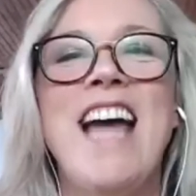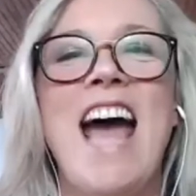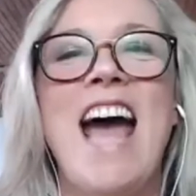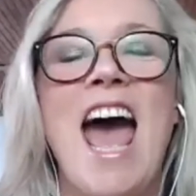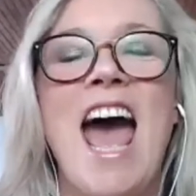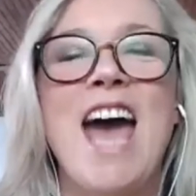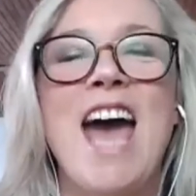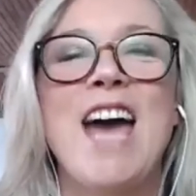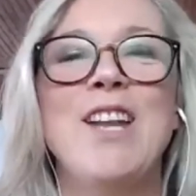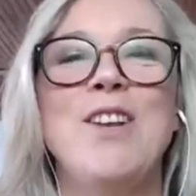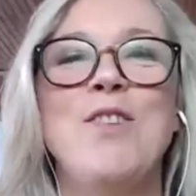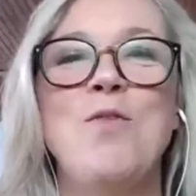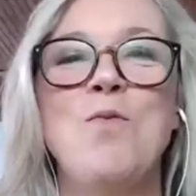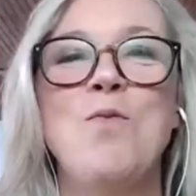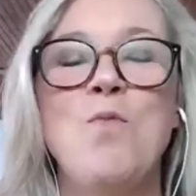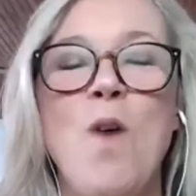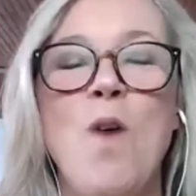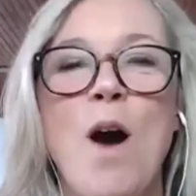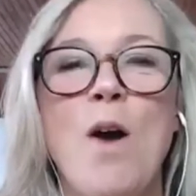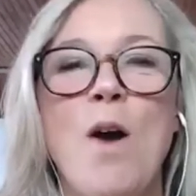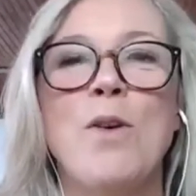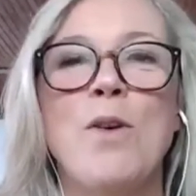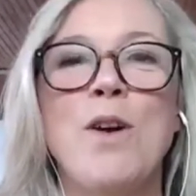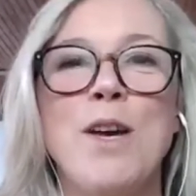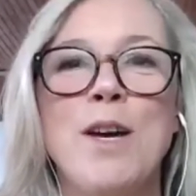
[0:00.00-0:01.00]
and
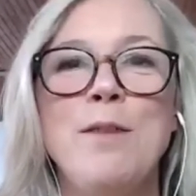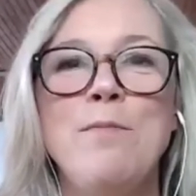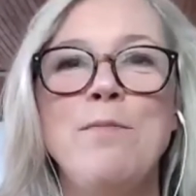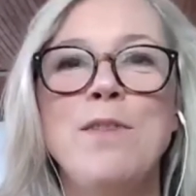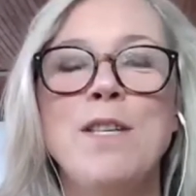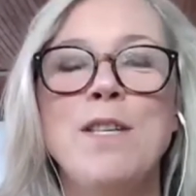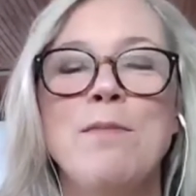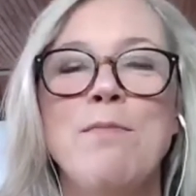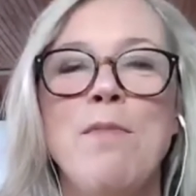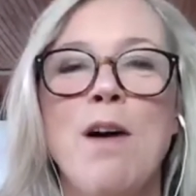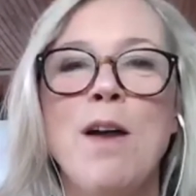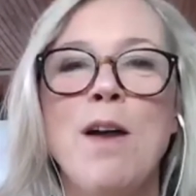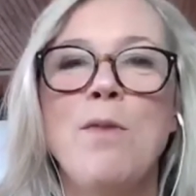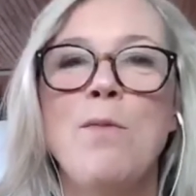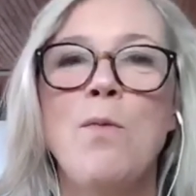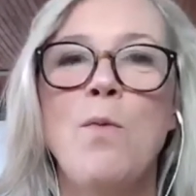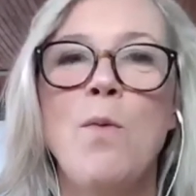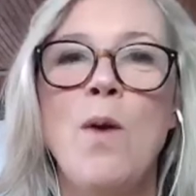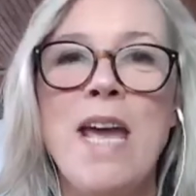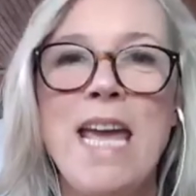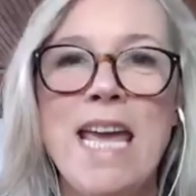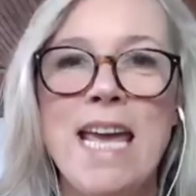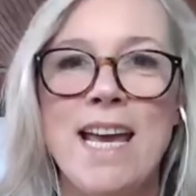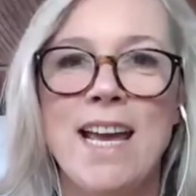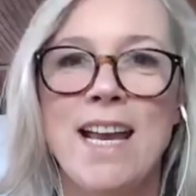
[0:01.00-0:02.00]
welcome to my
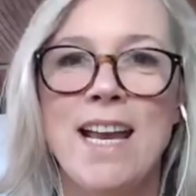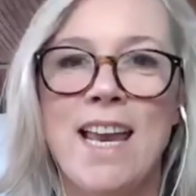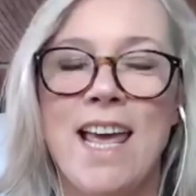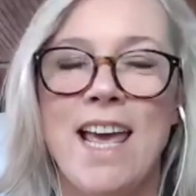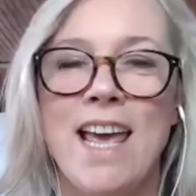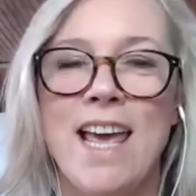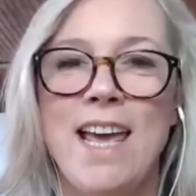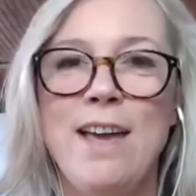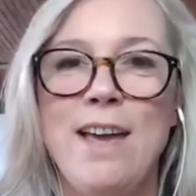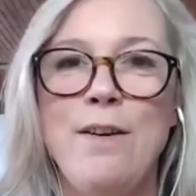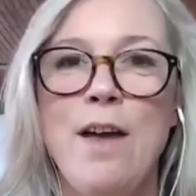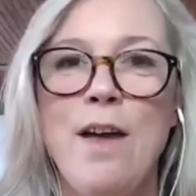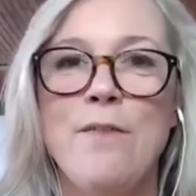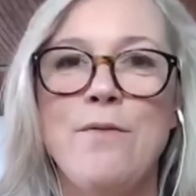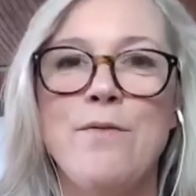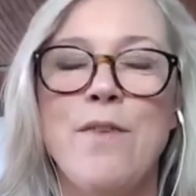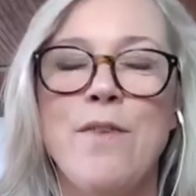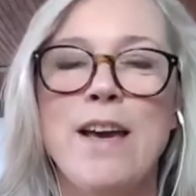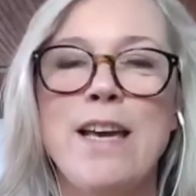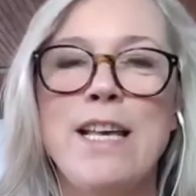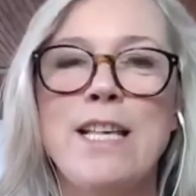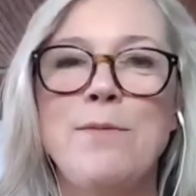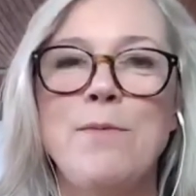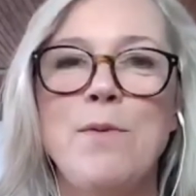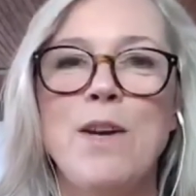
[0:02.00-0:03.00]
weekly
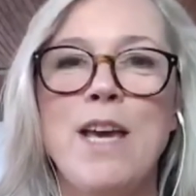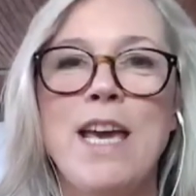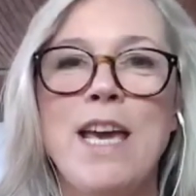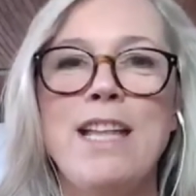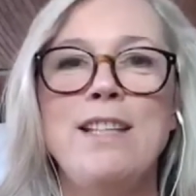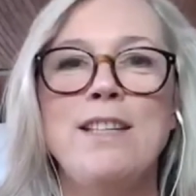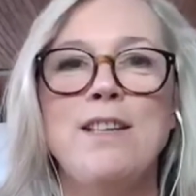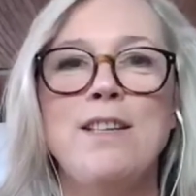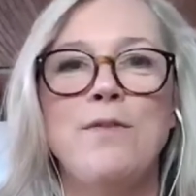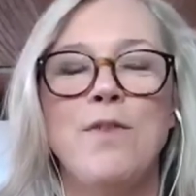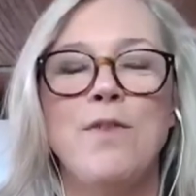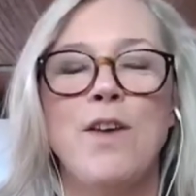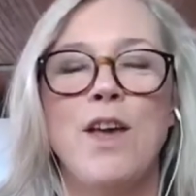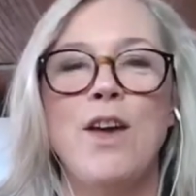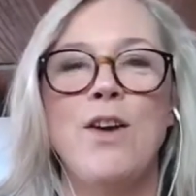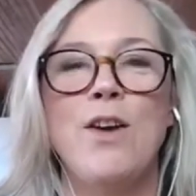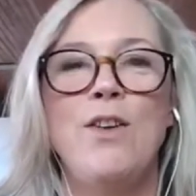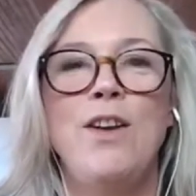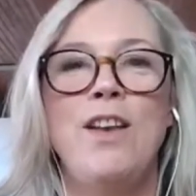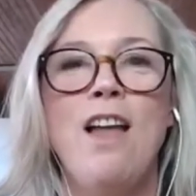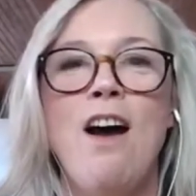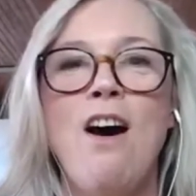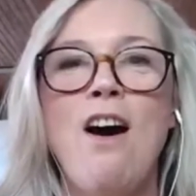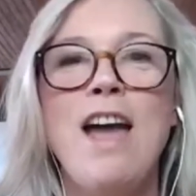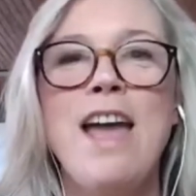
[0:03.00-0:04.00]
Facebook interview,
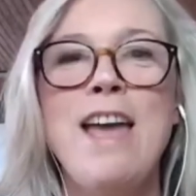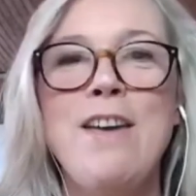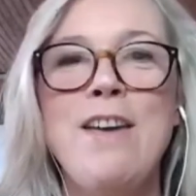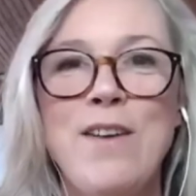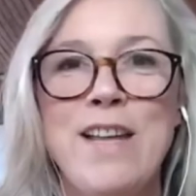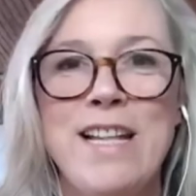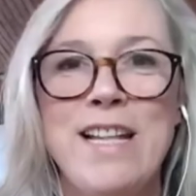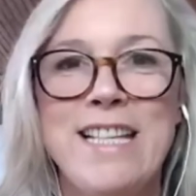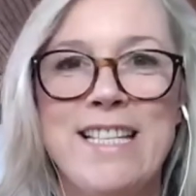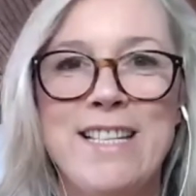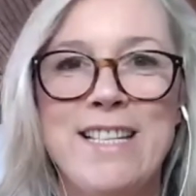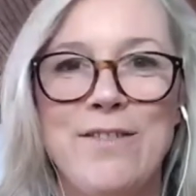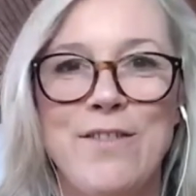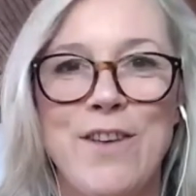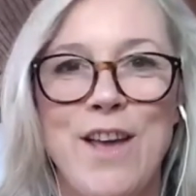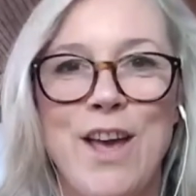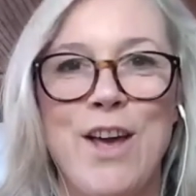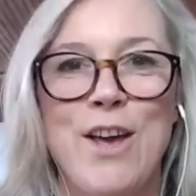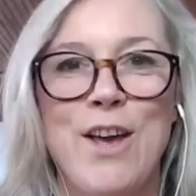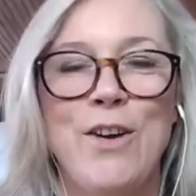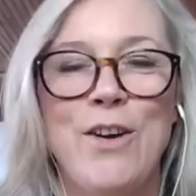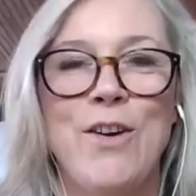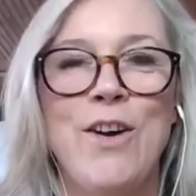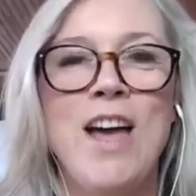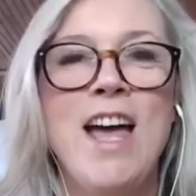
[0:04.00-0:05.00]
live
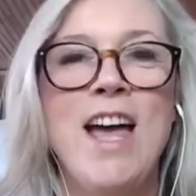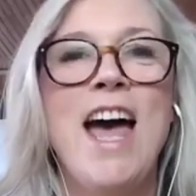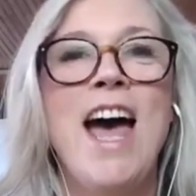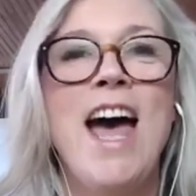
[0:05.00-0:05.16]
interview